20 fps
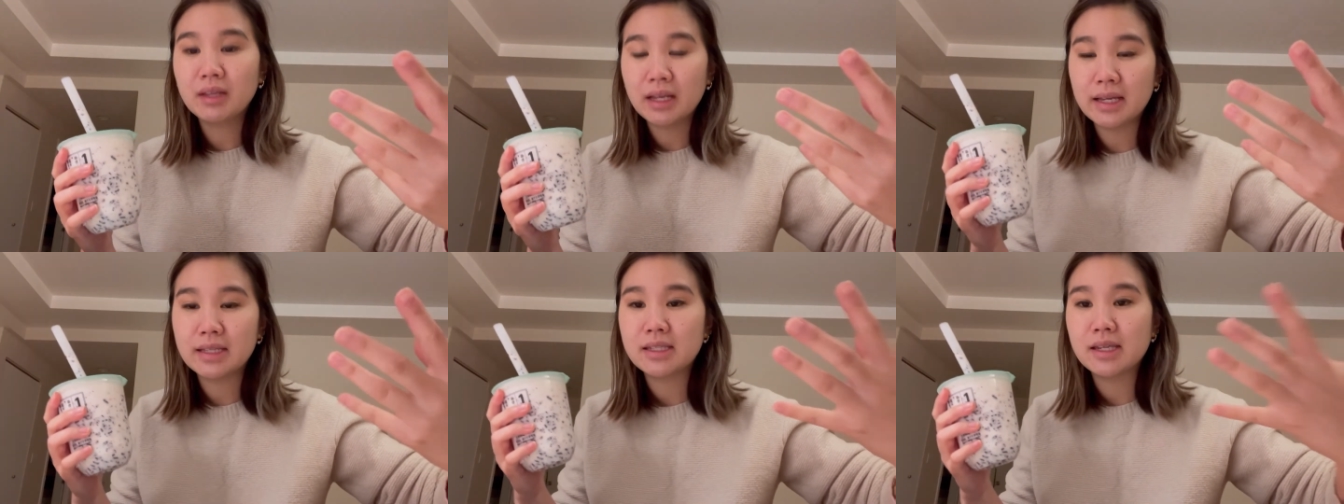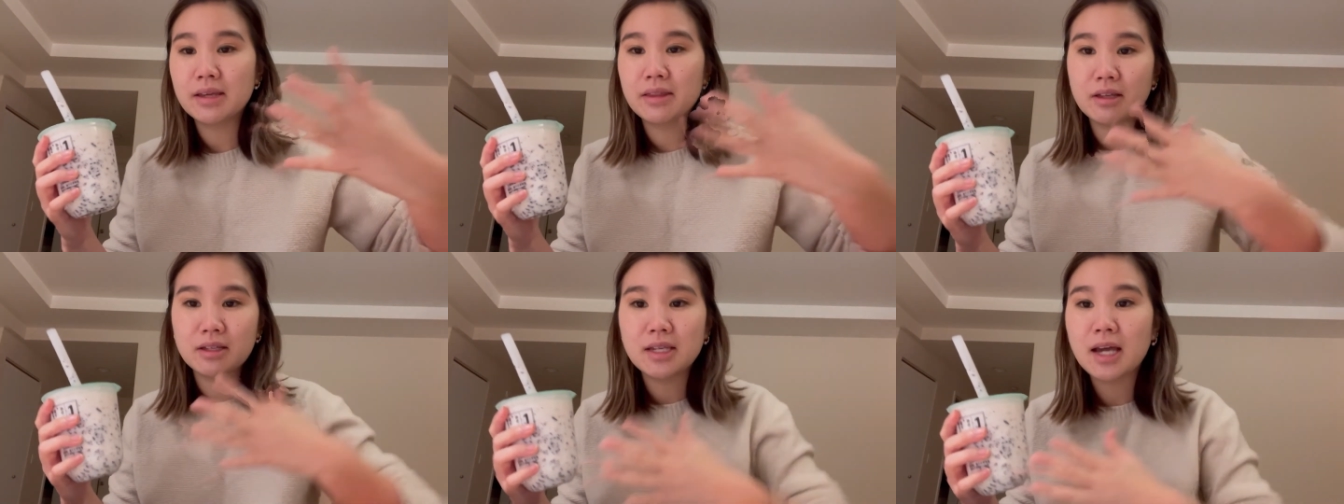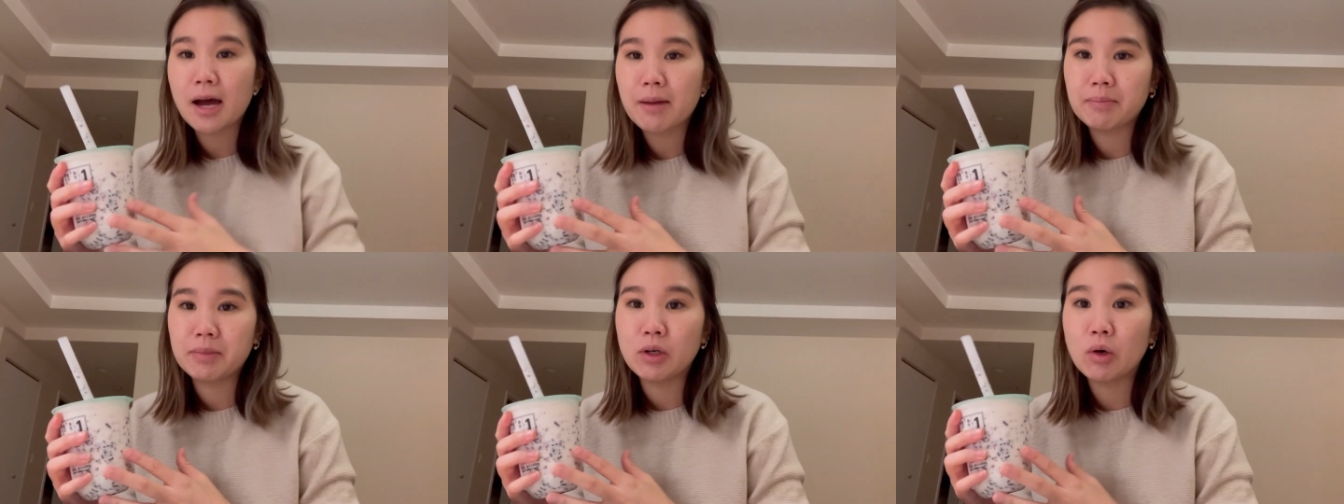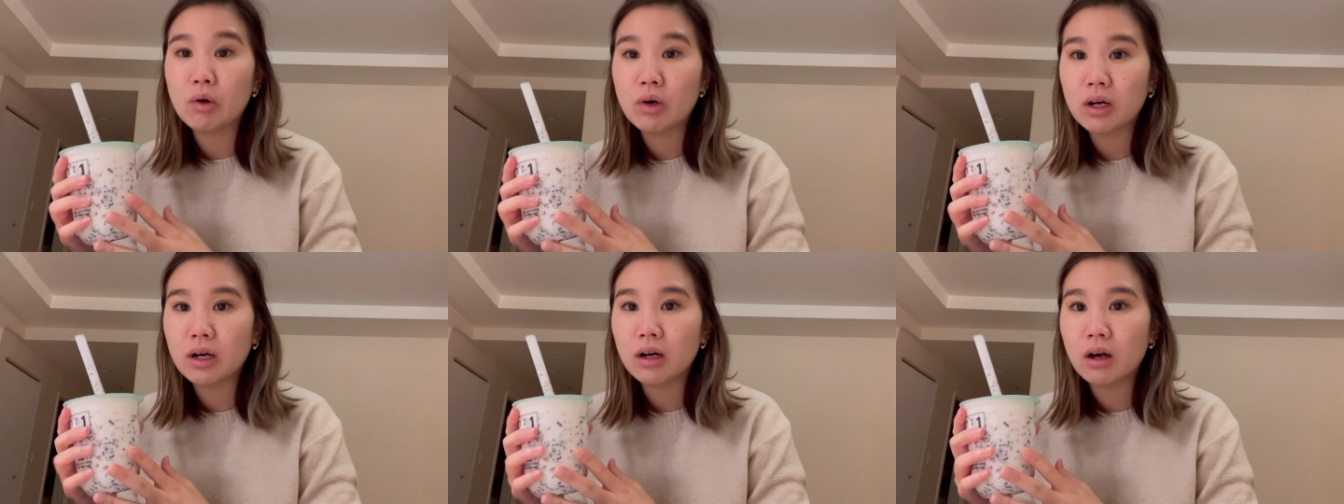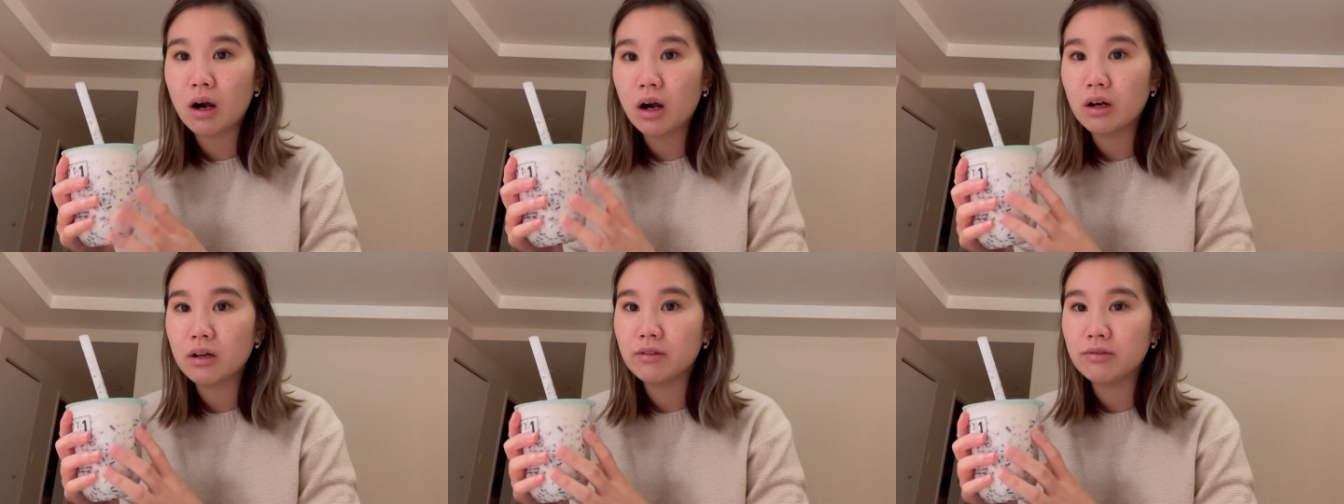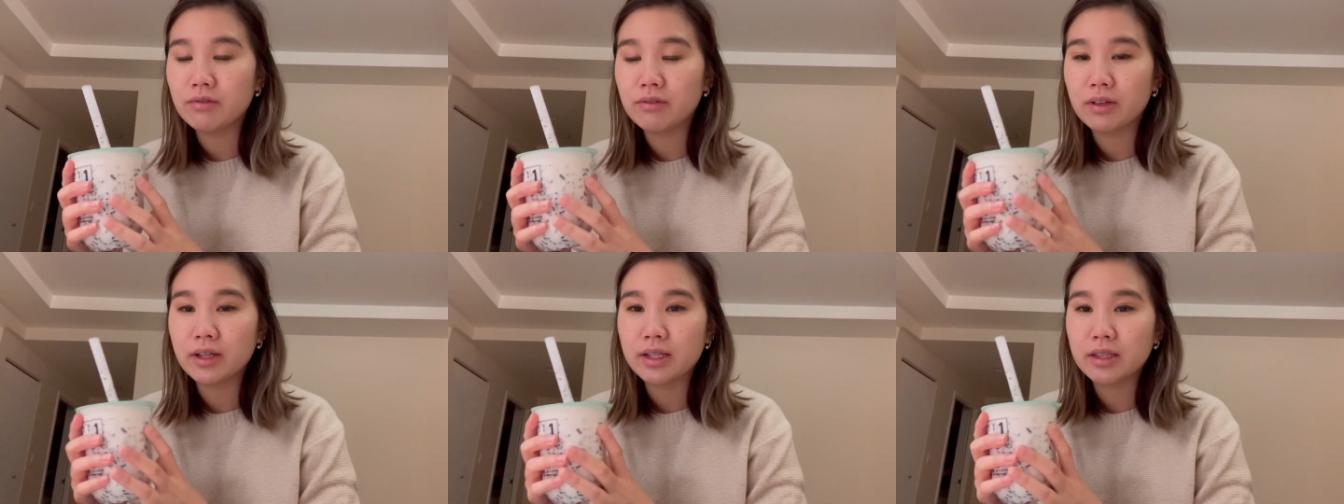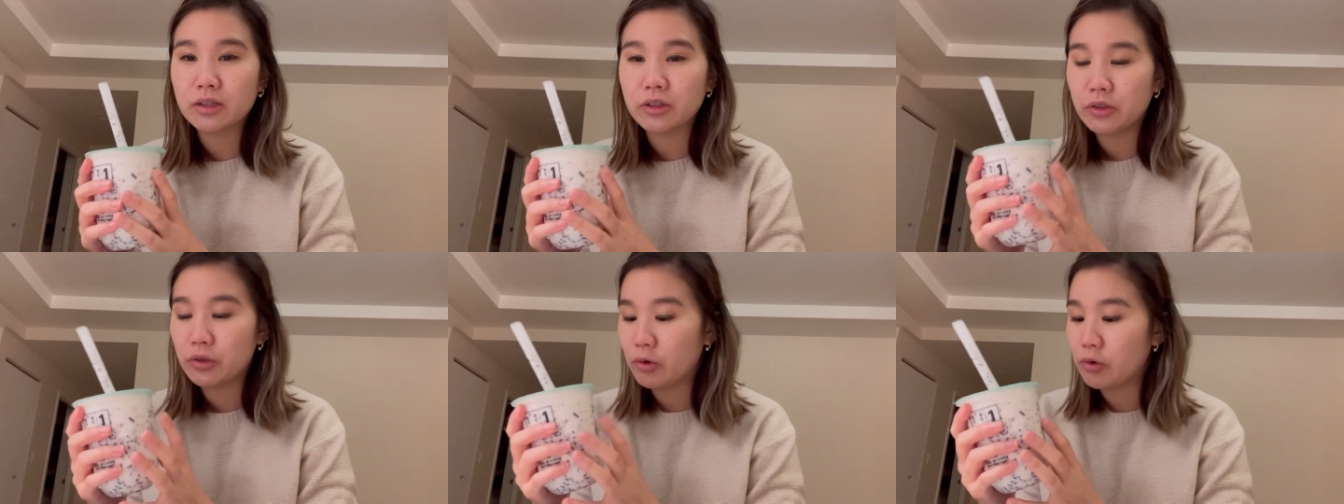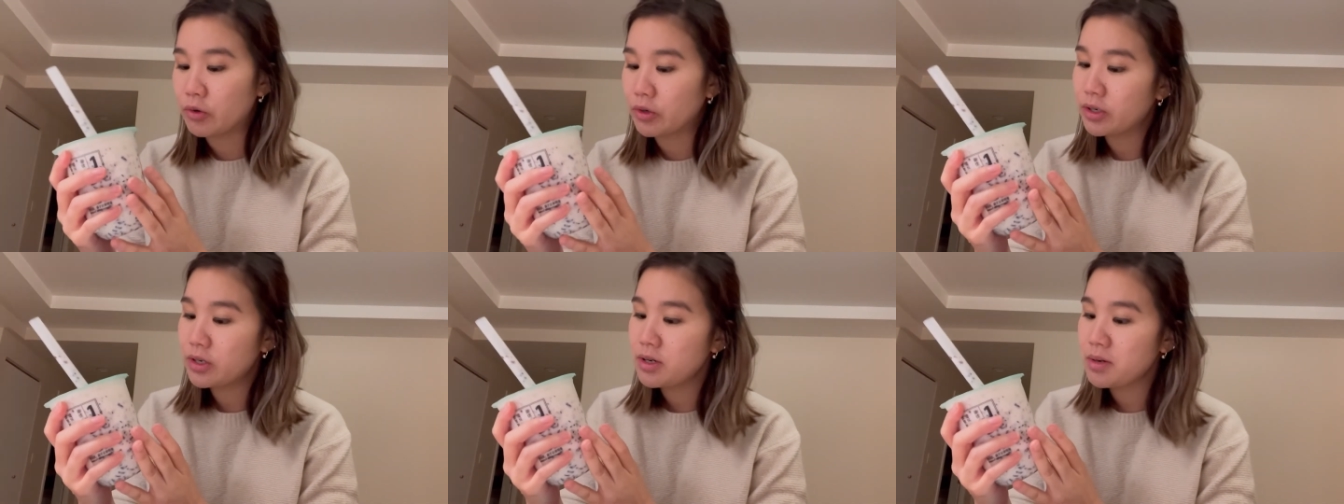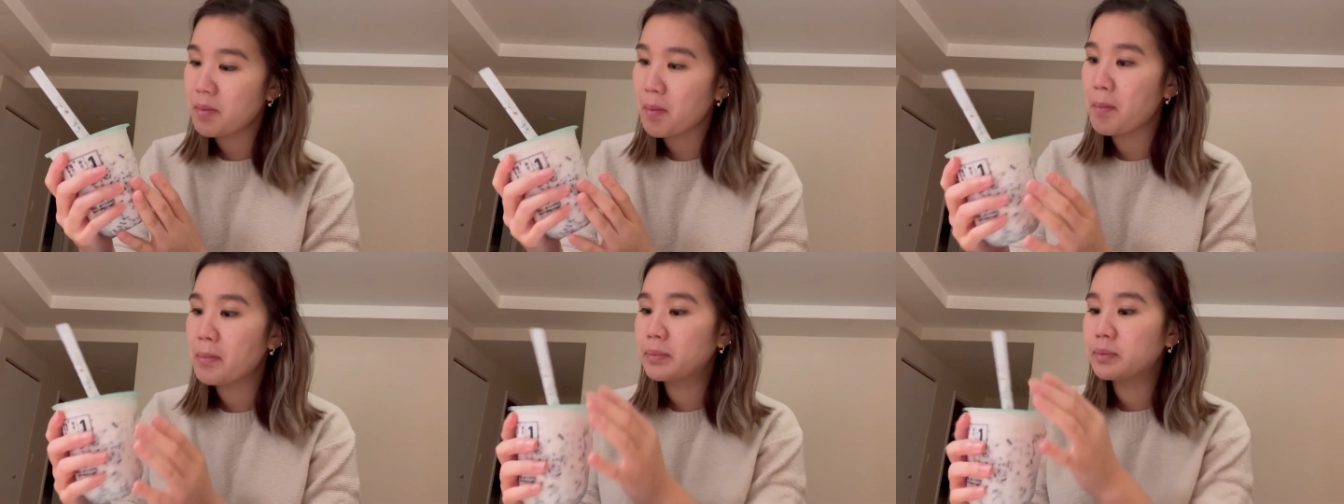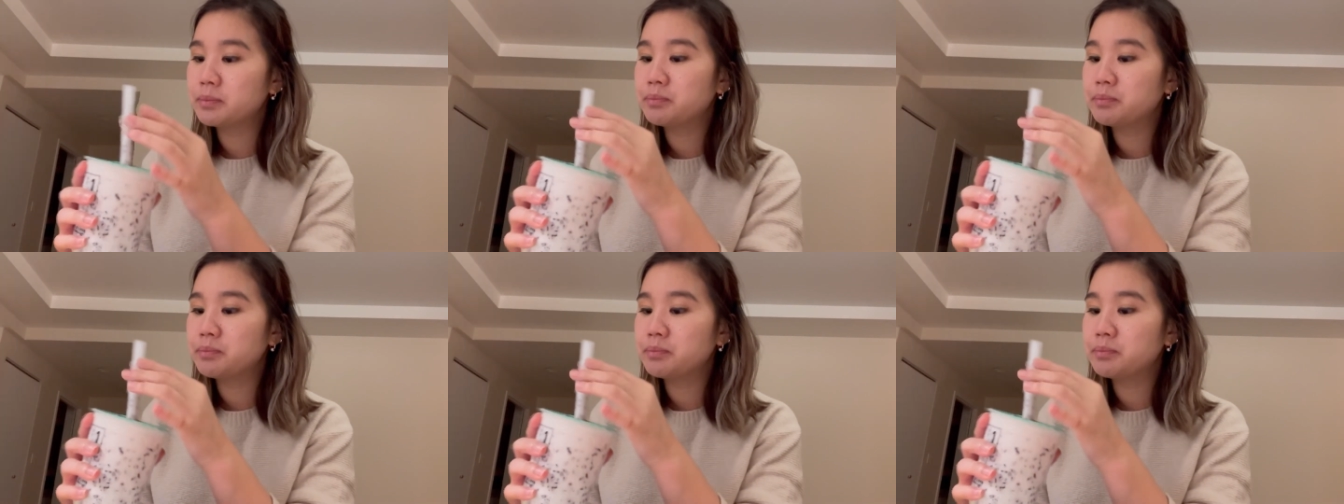it's like the tapioca of like the yogurt.